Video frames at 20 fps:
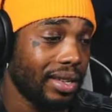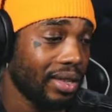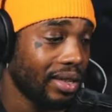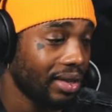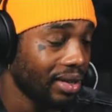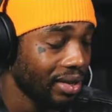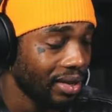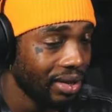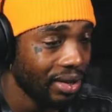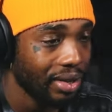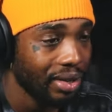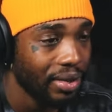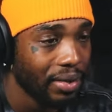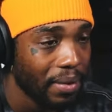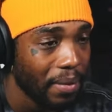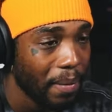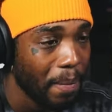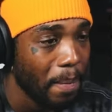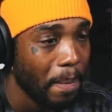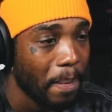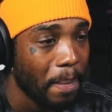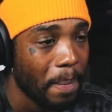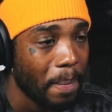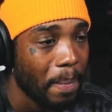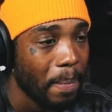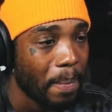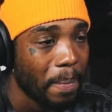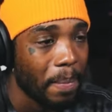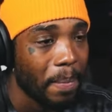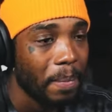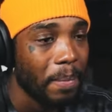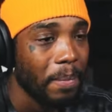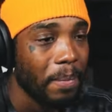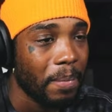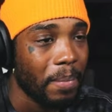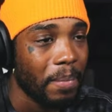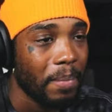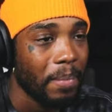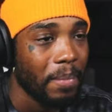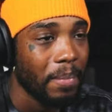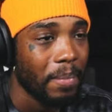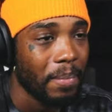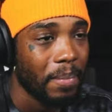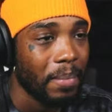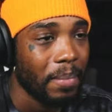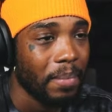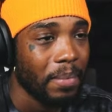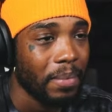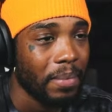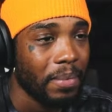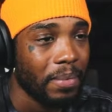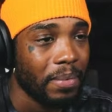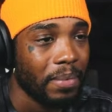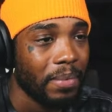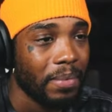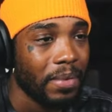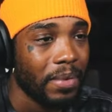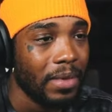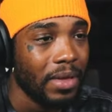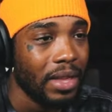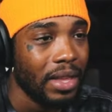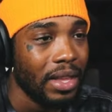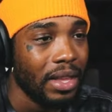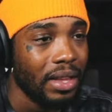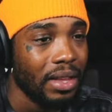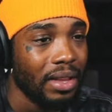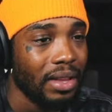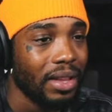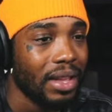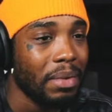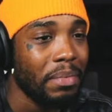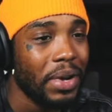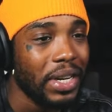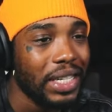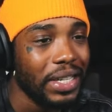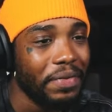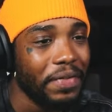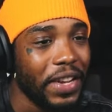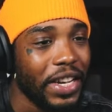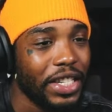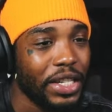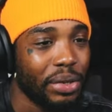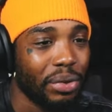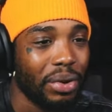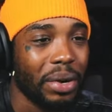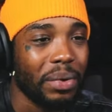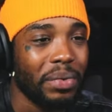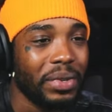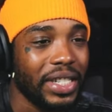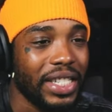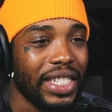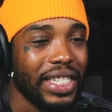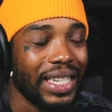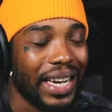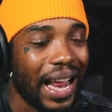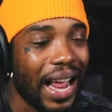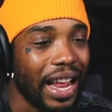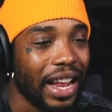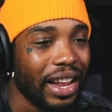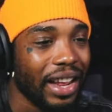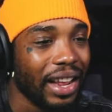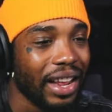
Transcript: after shot from behind the arc anywhere on the floor imagine if you had joined one Shaq